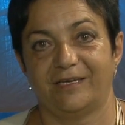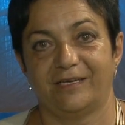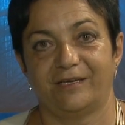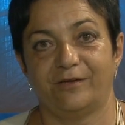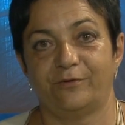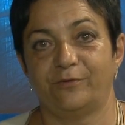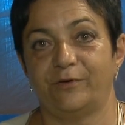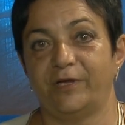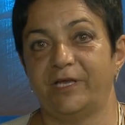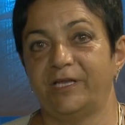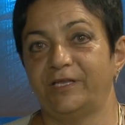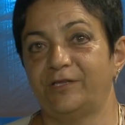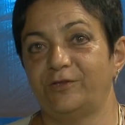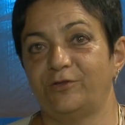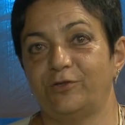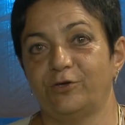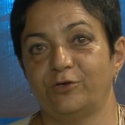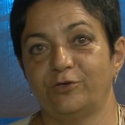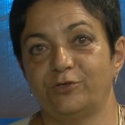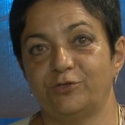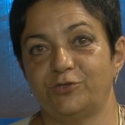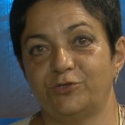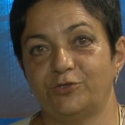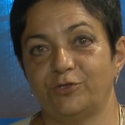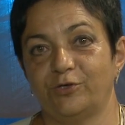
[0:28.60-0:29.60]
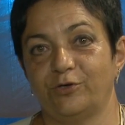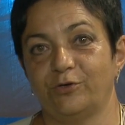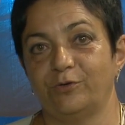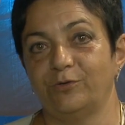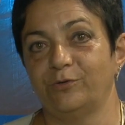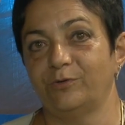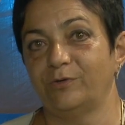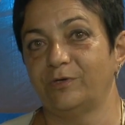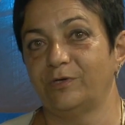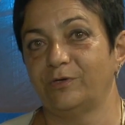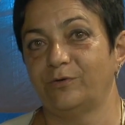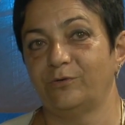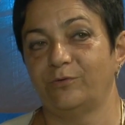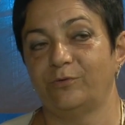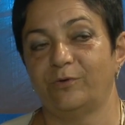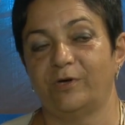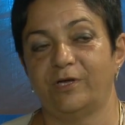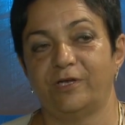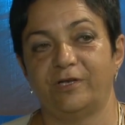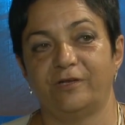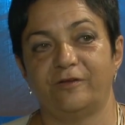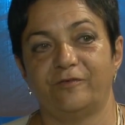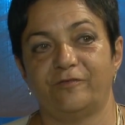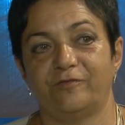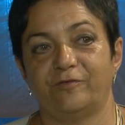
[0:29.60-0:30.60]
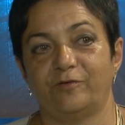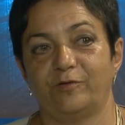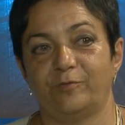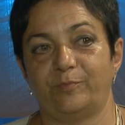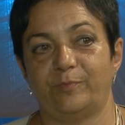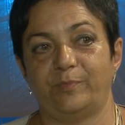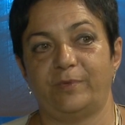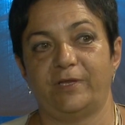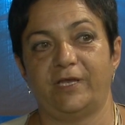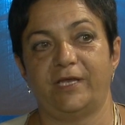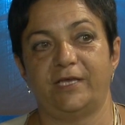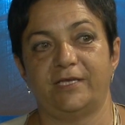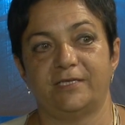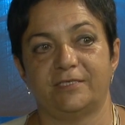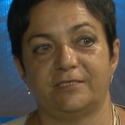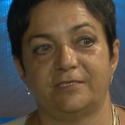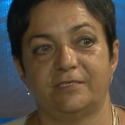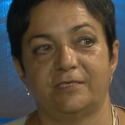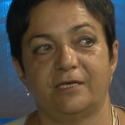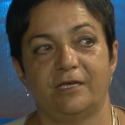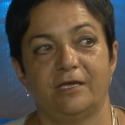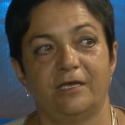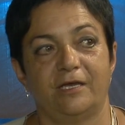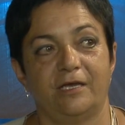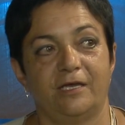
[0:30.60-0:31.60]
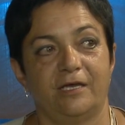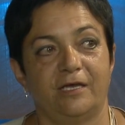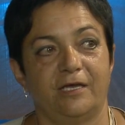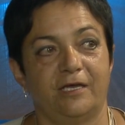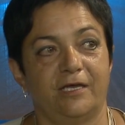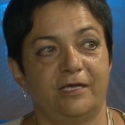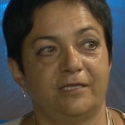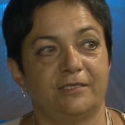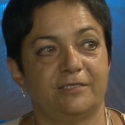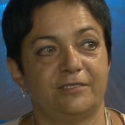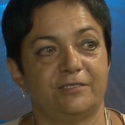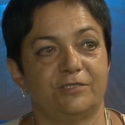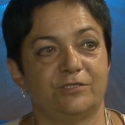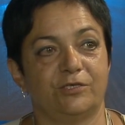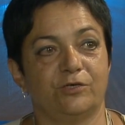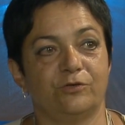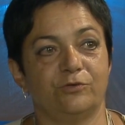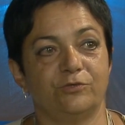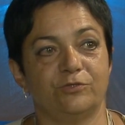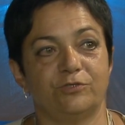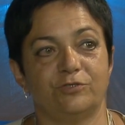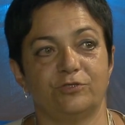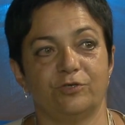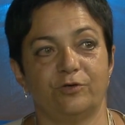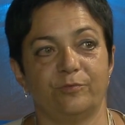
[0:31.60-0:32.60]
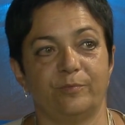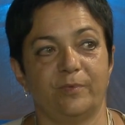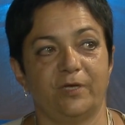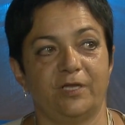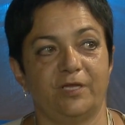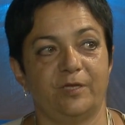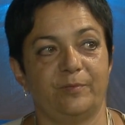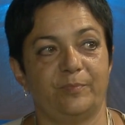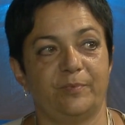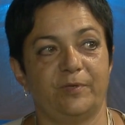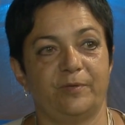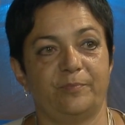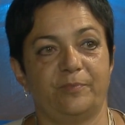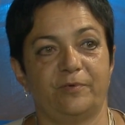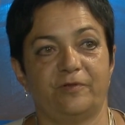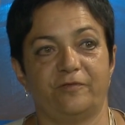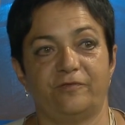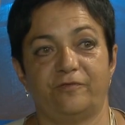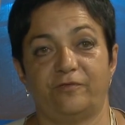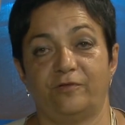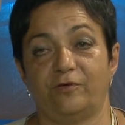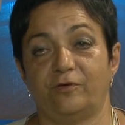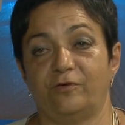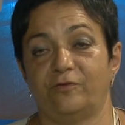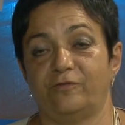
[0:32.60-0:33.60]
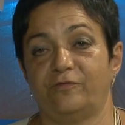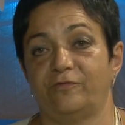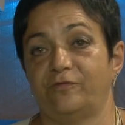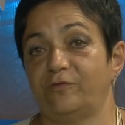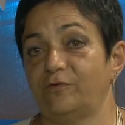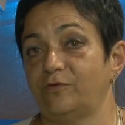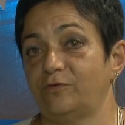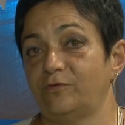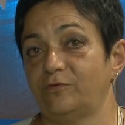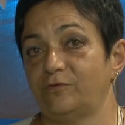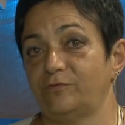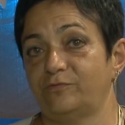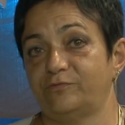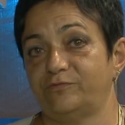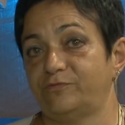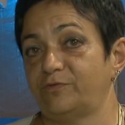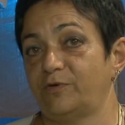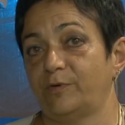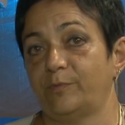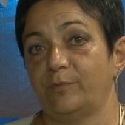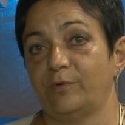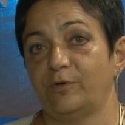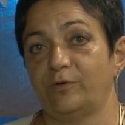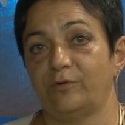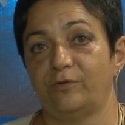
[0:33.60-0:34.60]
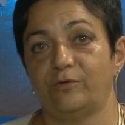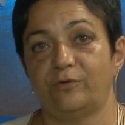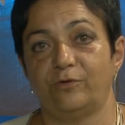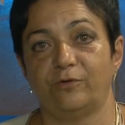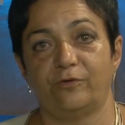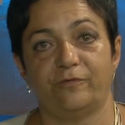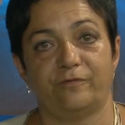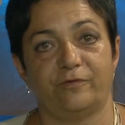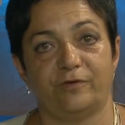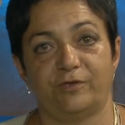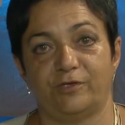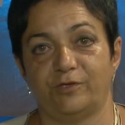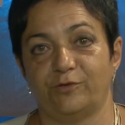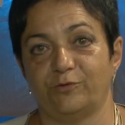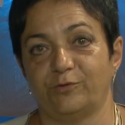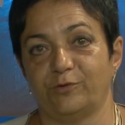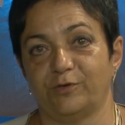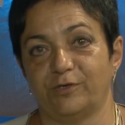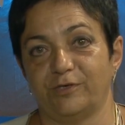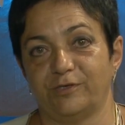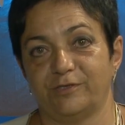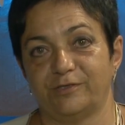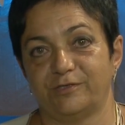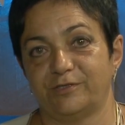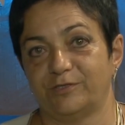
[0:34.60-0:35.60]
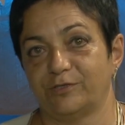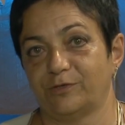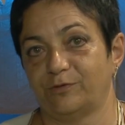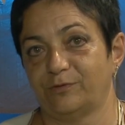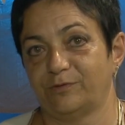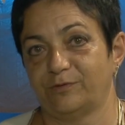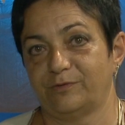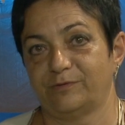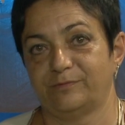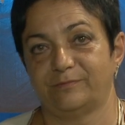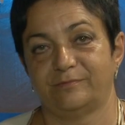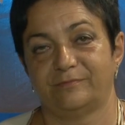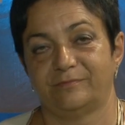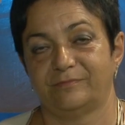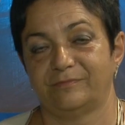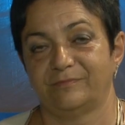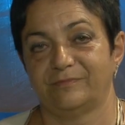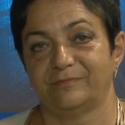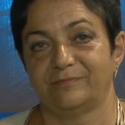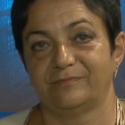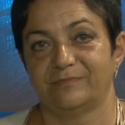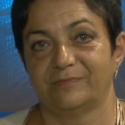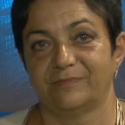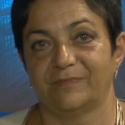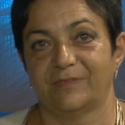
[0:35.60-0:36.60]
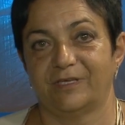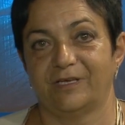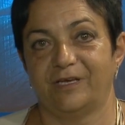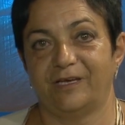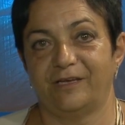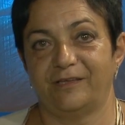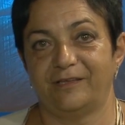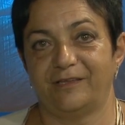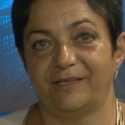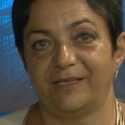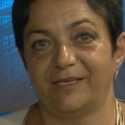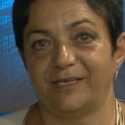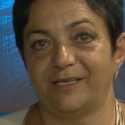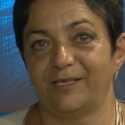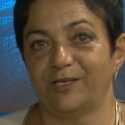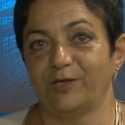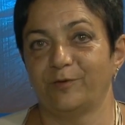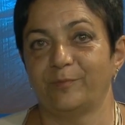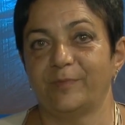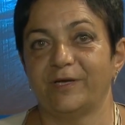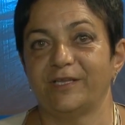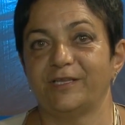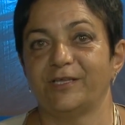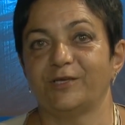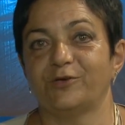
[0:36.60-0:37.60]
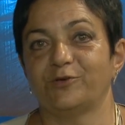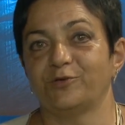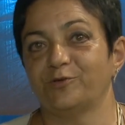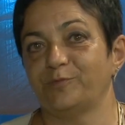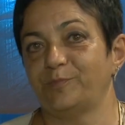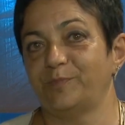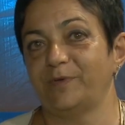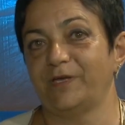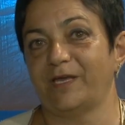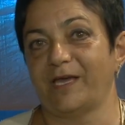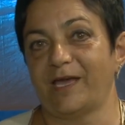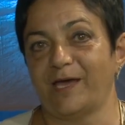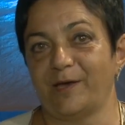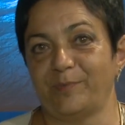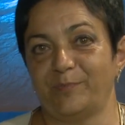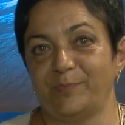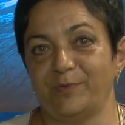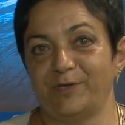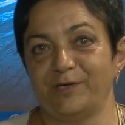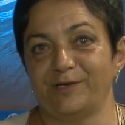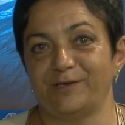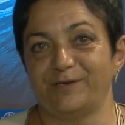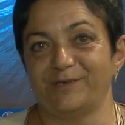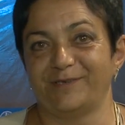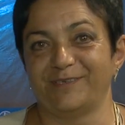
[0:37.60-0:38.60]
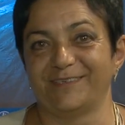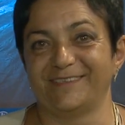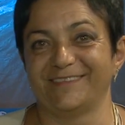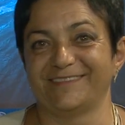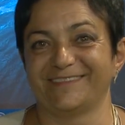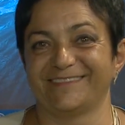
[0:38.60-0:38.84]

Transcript: Great dog show, wonderful place, and so, so many people for, for, from all over the world. So I think nobody could be happier.